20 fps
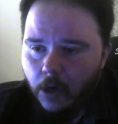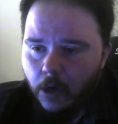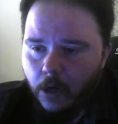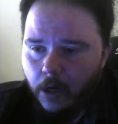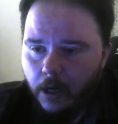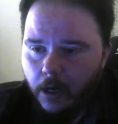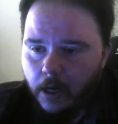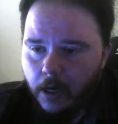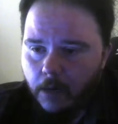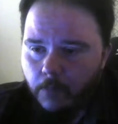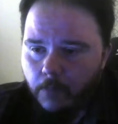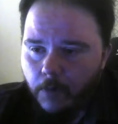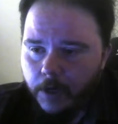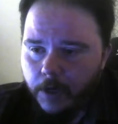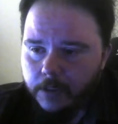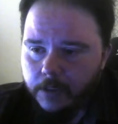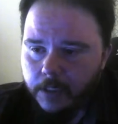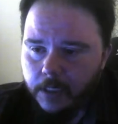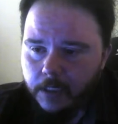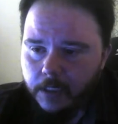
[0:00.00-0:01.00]
um, why
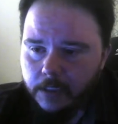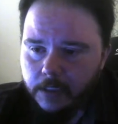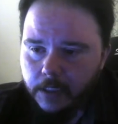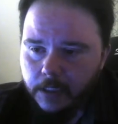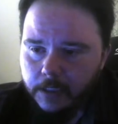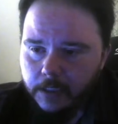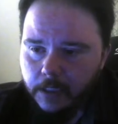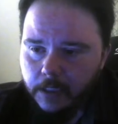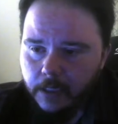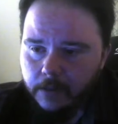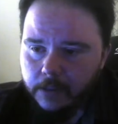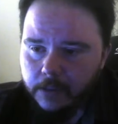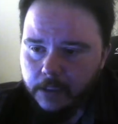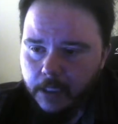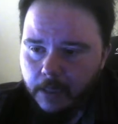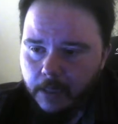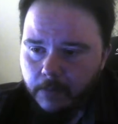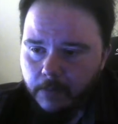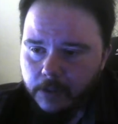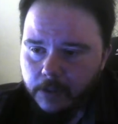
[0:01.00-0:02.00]
do dating sites allow
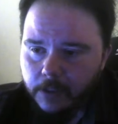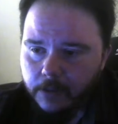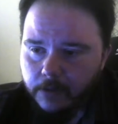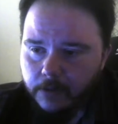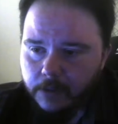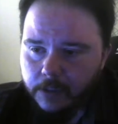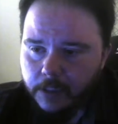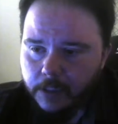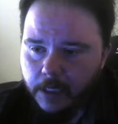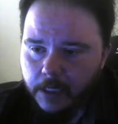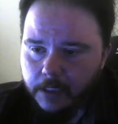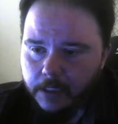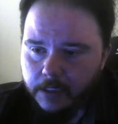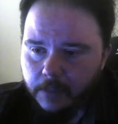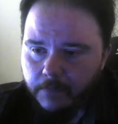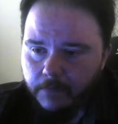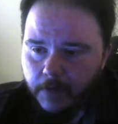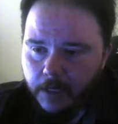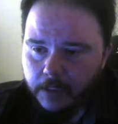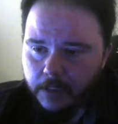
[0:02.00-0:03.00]
scammers on their sites
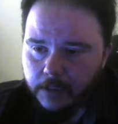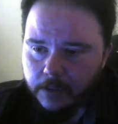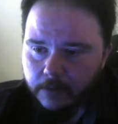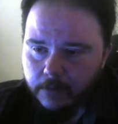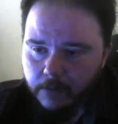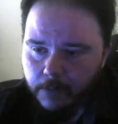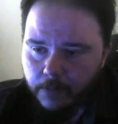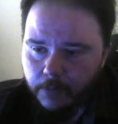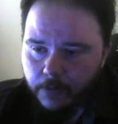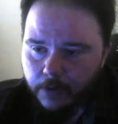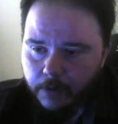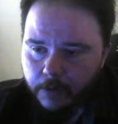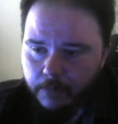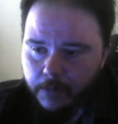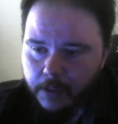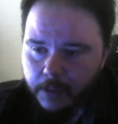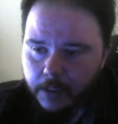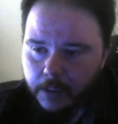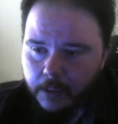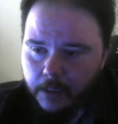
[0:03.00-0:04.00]
i've actually reported
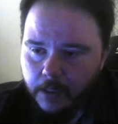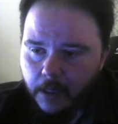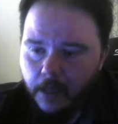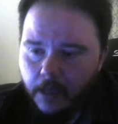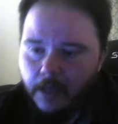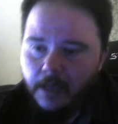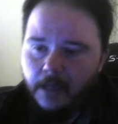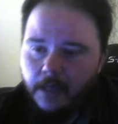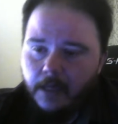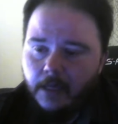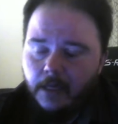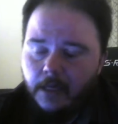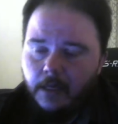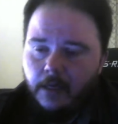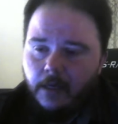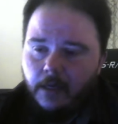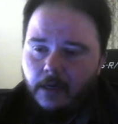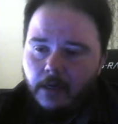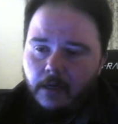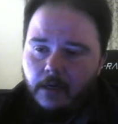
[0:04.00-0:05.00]
many
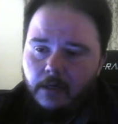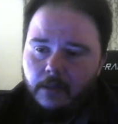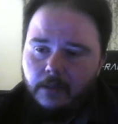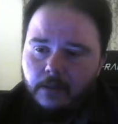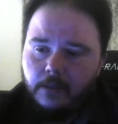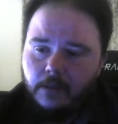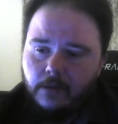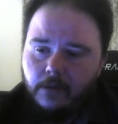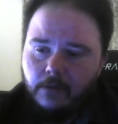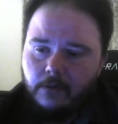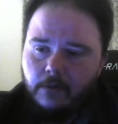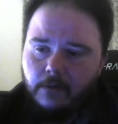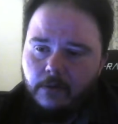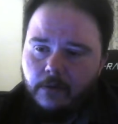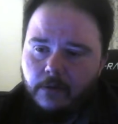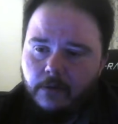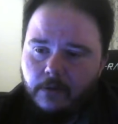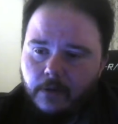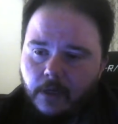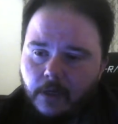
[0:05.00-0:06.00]
you know,
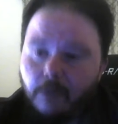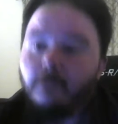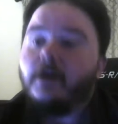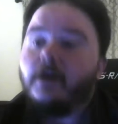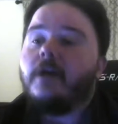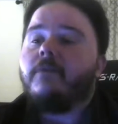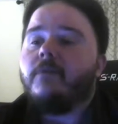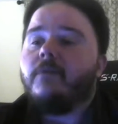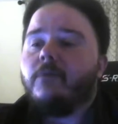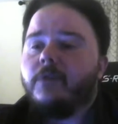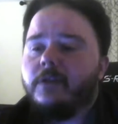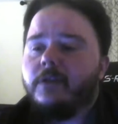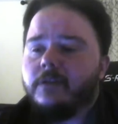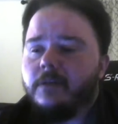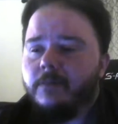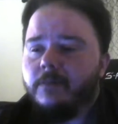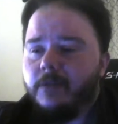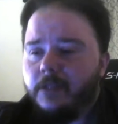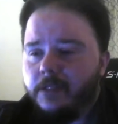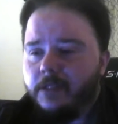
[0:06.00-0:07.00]
um, hi everyone It's
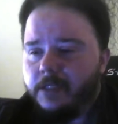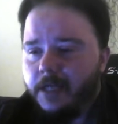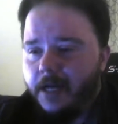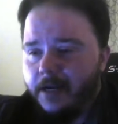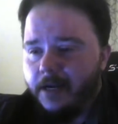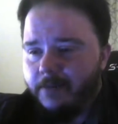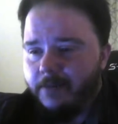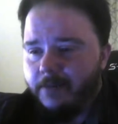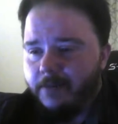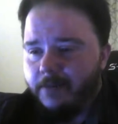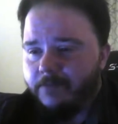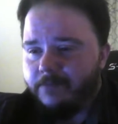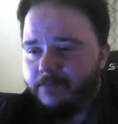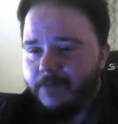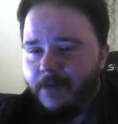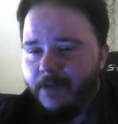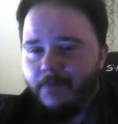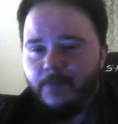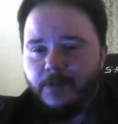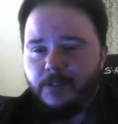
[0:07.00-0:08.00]
coming in the chat. I, I
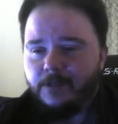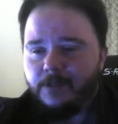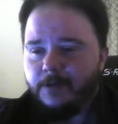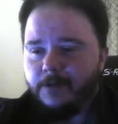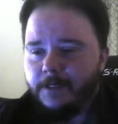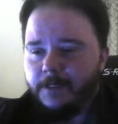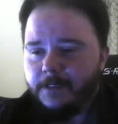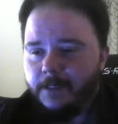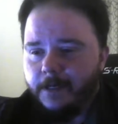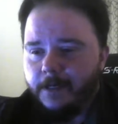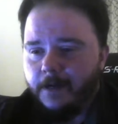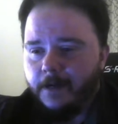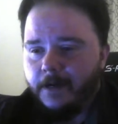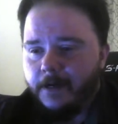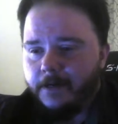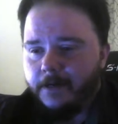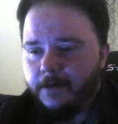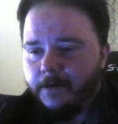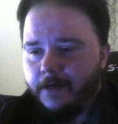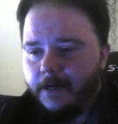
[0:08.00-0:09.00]
haven't missed you guys saying
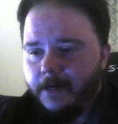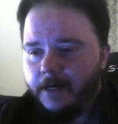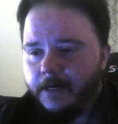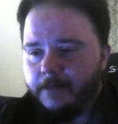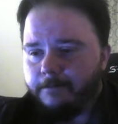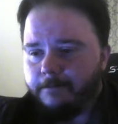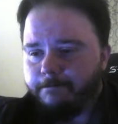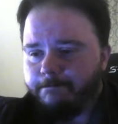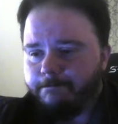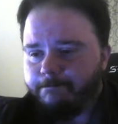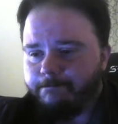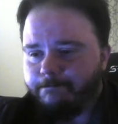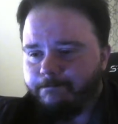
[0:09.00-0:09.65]
hi. Um,